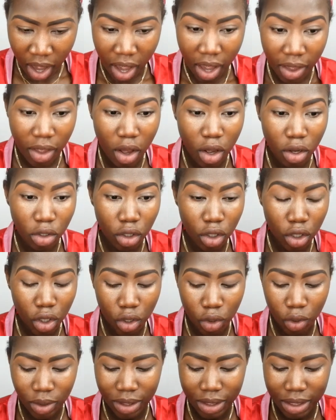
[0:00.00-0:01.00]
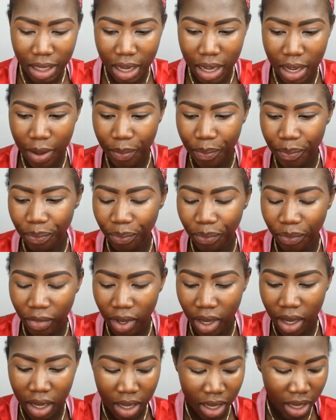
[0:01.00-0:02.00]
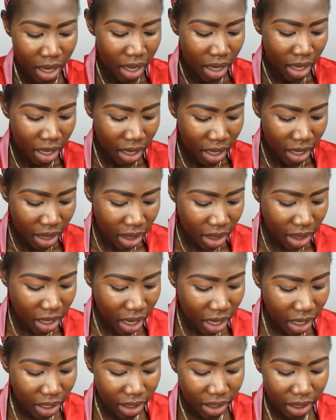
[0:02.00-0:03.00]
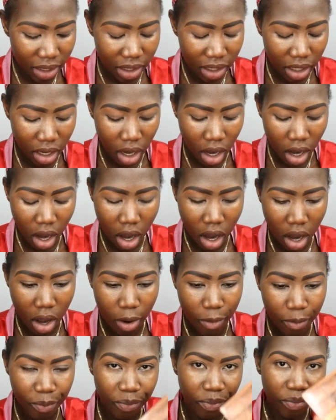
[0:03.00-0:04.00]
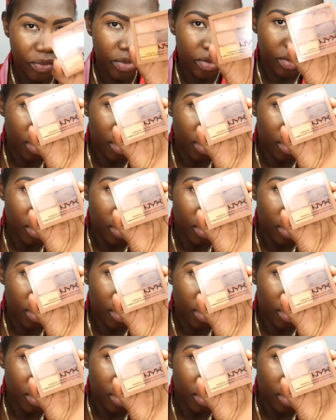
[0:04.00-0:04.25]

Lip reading: And I also use the NYX